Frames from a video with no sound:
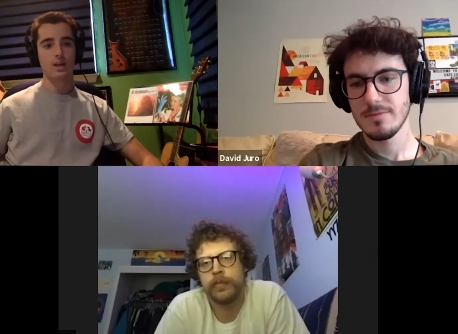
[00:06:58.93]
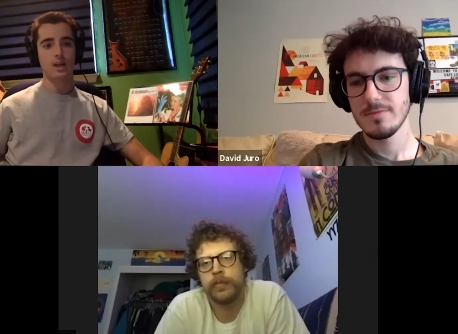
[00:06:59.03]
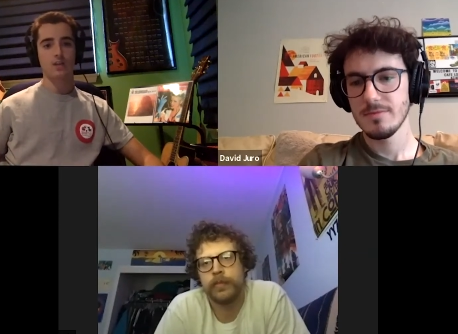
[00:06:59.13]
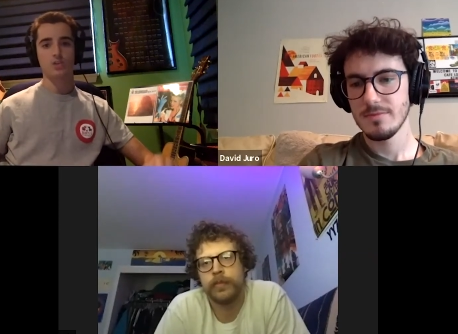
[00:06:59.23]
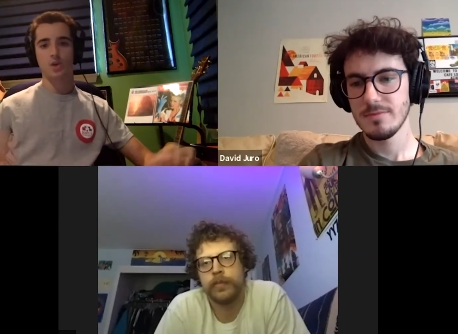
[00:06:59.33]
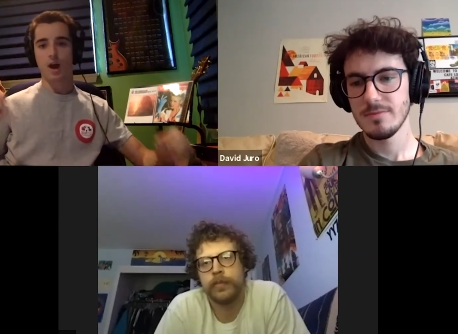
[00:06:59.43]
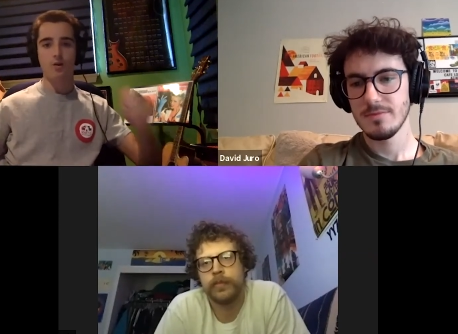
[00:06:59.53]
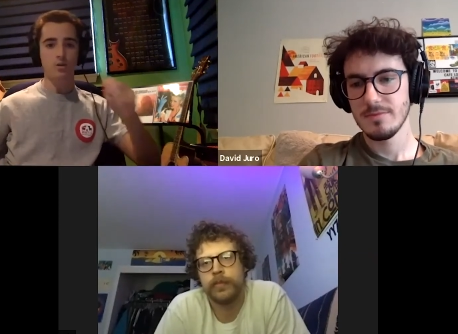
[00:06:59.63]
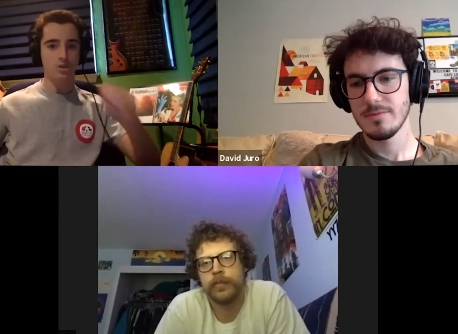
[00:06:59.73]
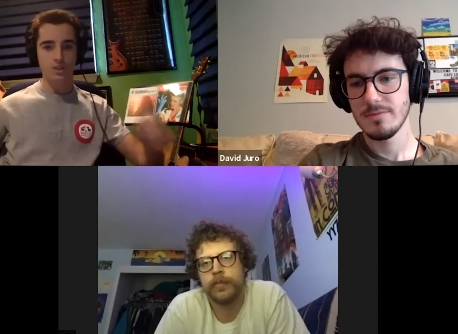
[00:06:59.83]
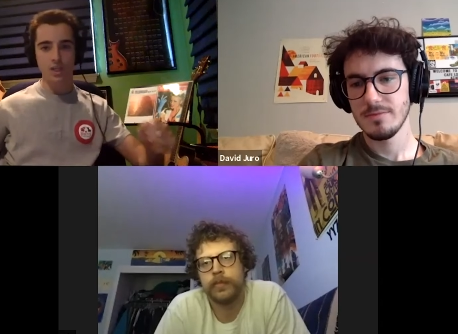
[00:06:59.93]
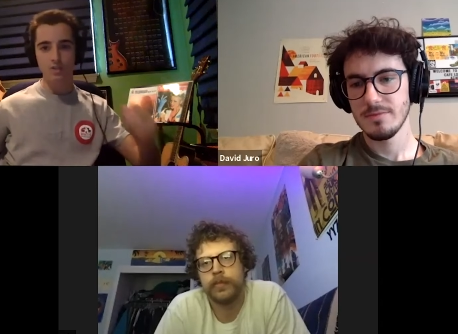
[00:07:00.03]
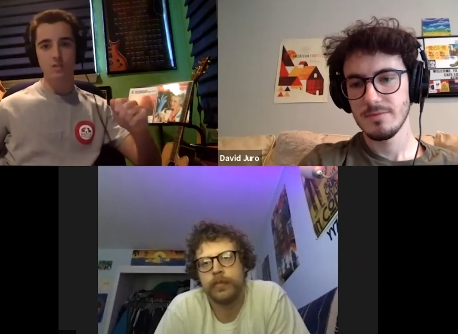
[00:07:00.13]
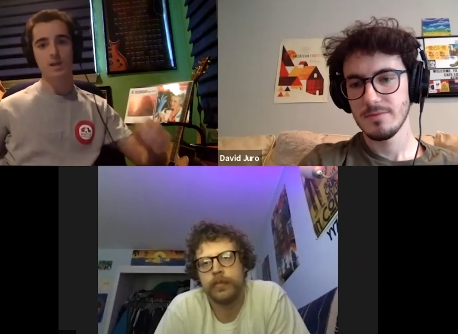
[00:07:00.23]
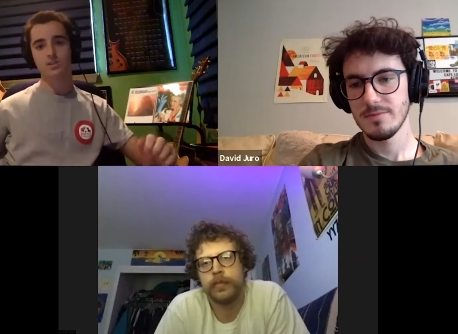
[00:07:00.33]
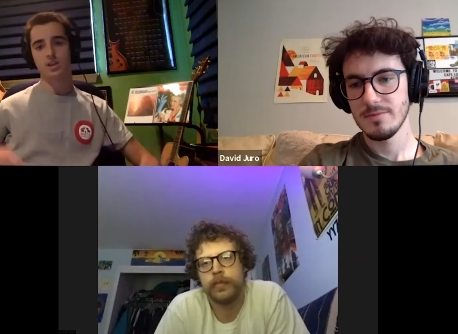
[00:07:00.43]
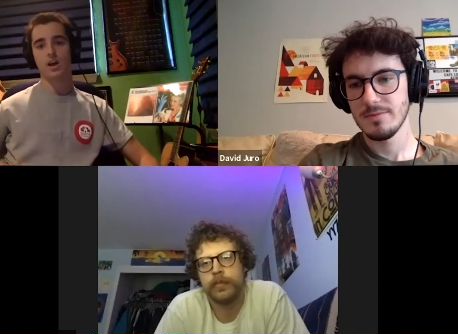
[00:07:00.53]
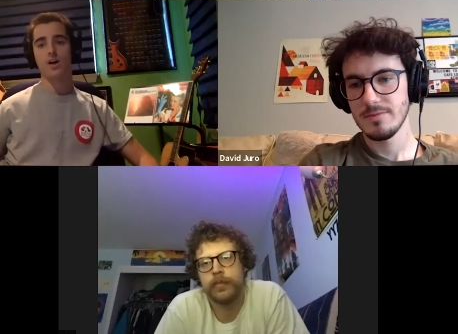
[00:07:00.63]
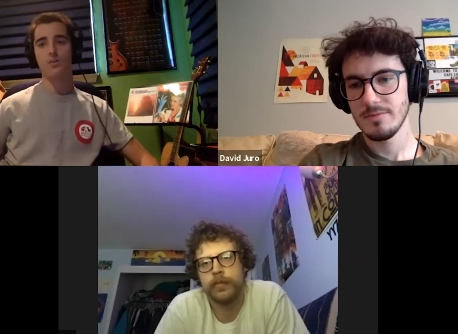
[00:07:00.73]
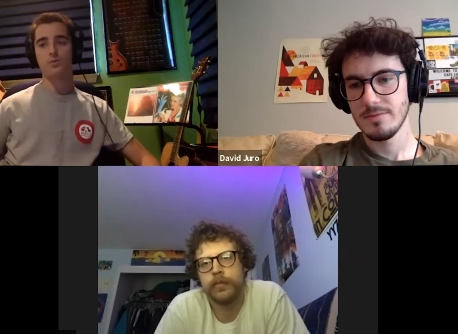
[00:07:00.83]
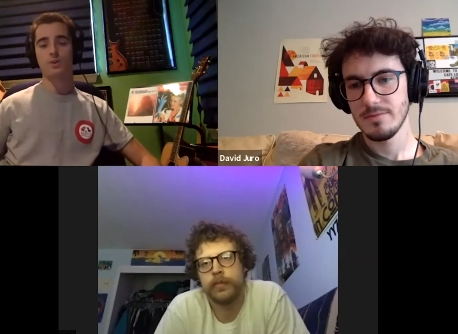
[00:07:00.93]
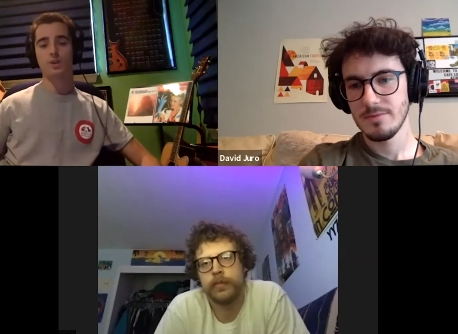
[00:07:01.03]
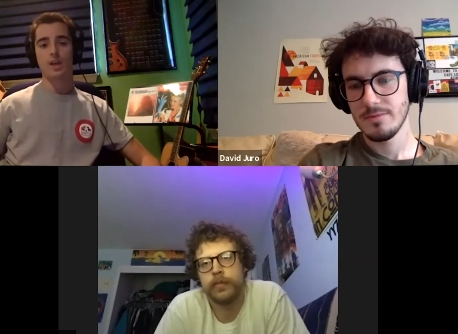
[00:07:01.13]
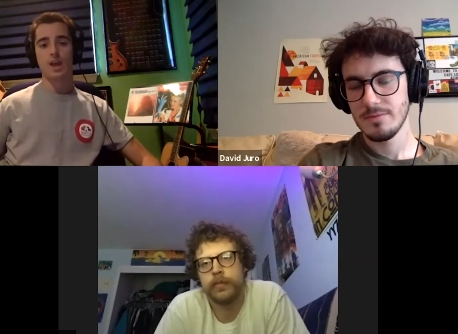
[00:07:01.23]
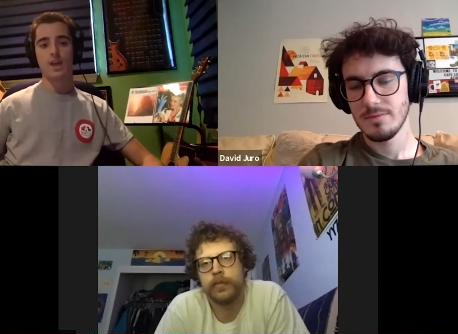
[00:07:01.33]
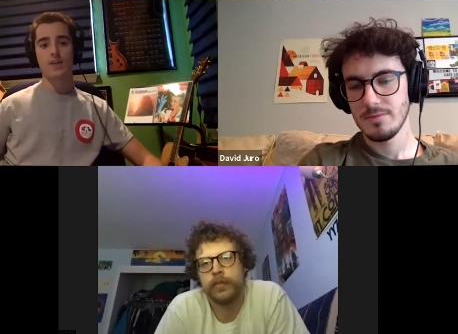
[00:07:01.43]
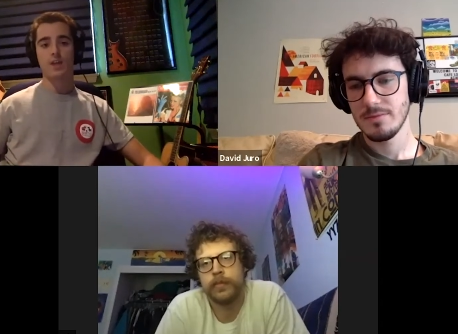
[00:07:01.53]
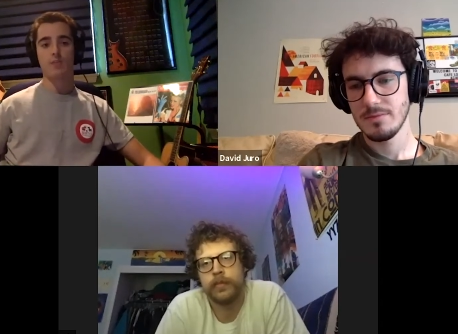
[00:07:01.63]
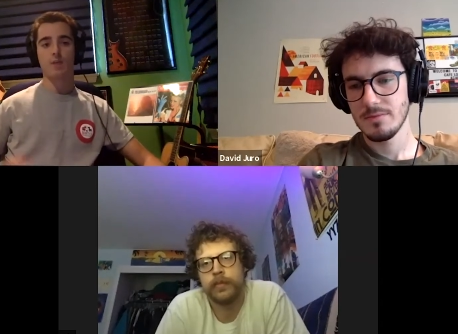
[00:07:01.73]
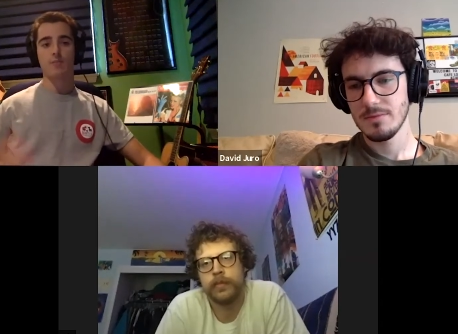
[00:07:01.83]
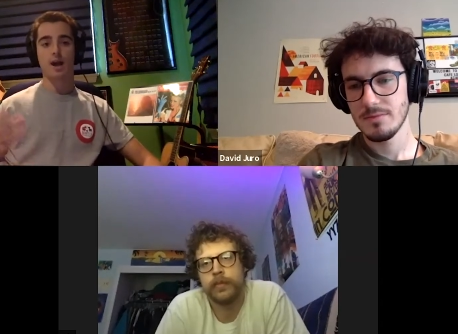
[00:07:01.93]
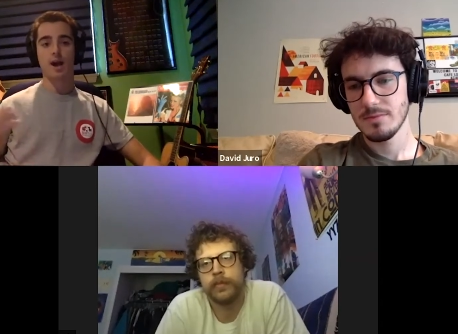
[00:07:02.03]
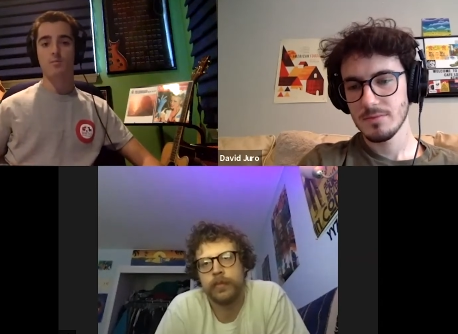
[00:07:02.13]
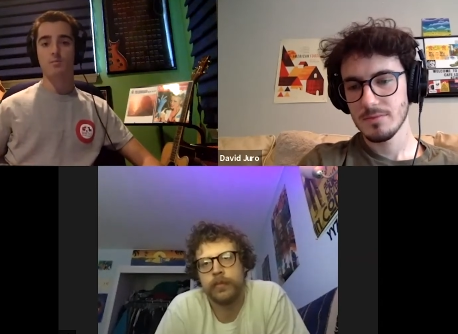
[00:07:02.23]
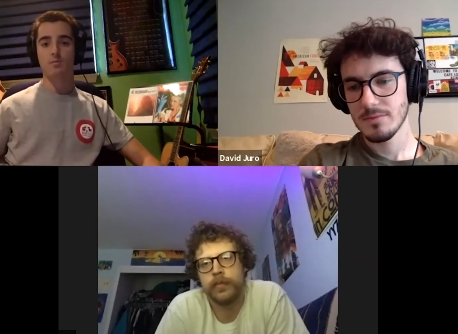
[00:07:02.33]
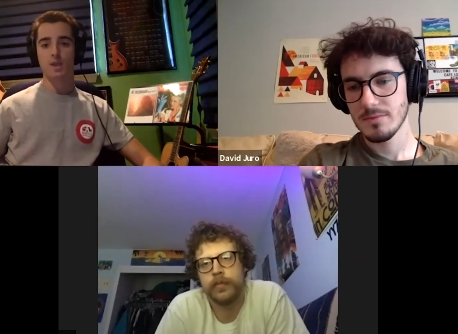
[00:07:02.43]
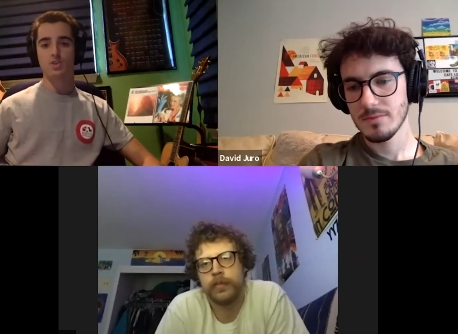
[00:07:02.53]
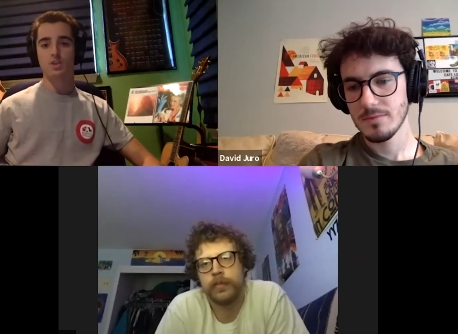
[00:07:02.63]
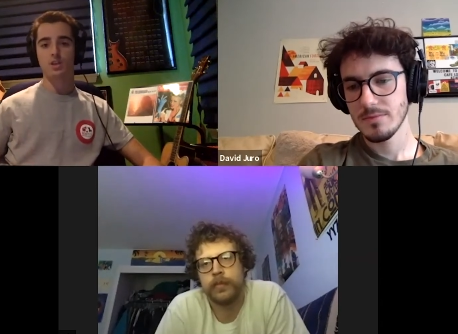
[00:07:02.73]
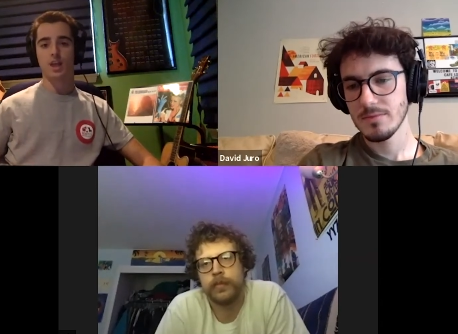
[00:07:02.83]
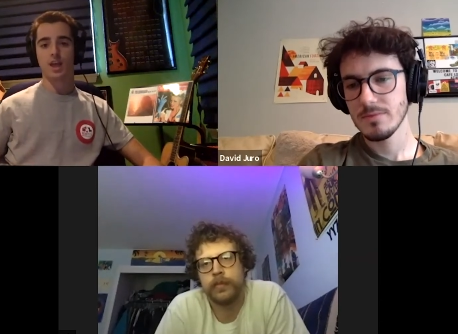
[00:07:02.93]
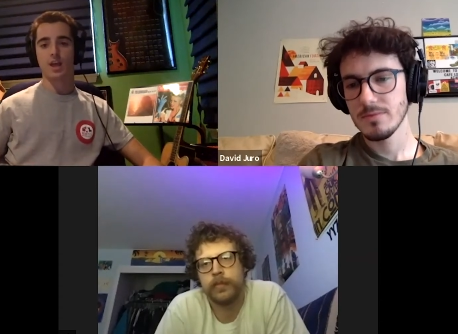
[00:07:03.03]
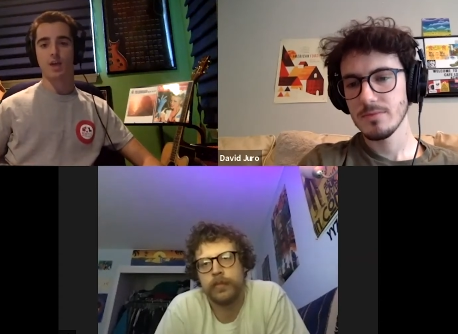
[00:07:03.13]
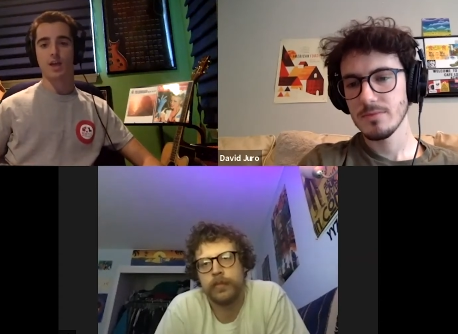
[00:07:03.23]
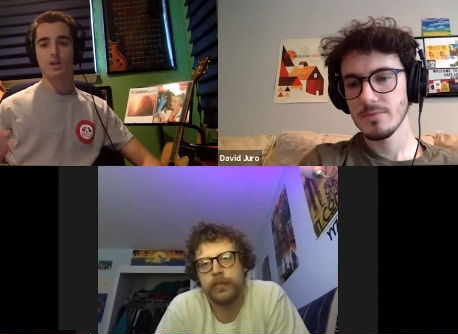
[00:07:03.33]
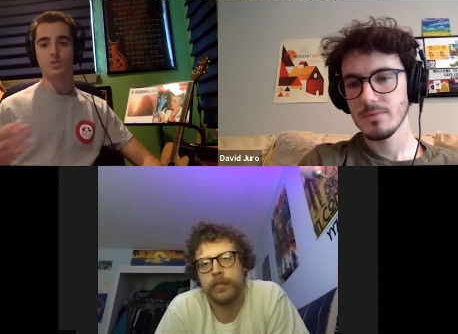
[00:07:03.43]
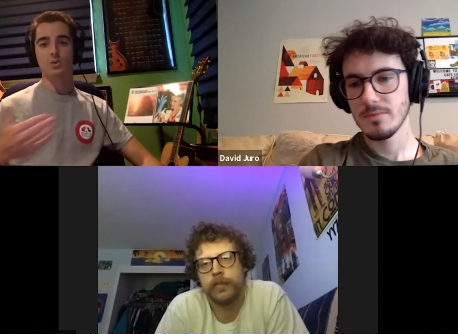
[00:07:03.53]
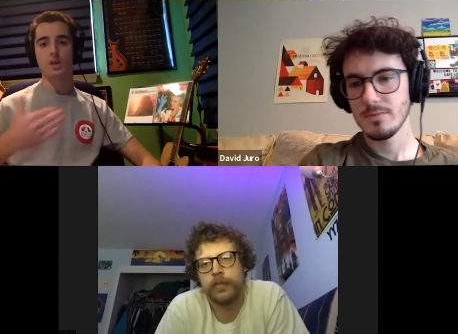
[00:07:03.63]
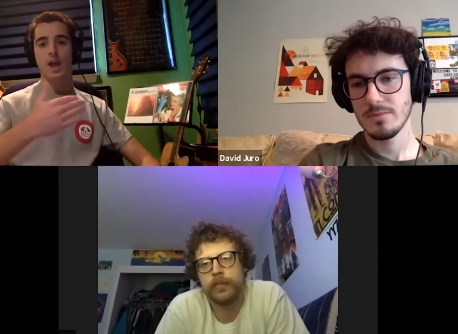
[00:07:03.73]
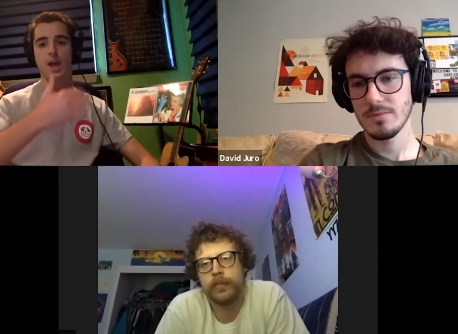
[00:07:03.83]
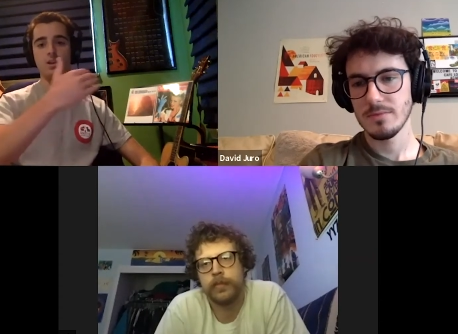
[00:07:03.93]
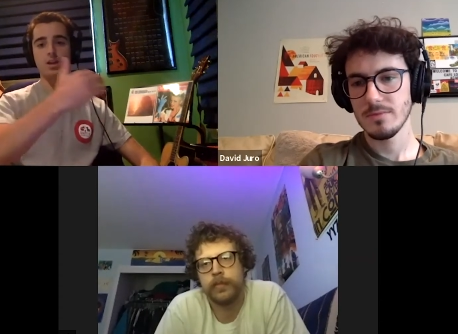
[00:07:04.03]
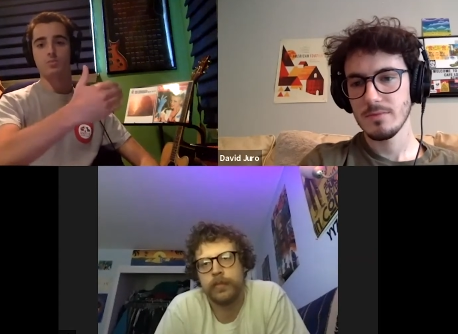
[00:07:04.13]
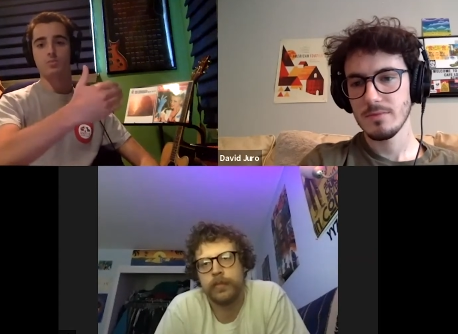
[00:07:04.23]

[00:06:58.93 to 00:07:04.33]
Speaker 1: And so I was just teaching myself. And then my mom mentioned that I guess we had like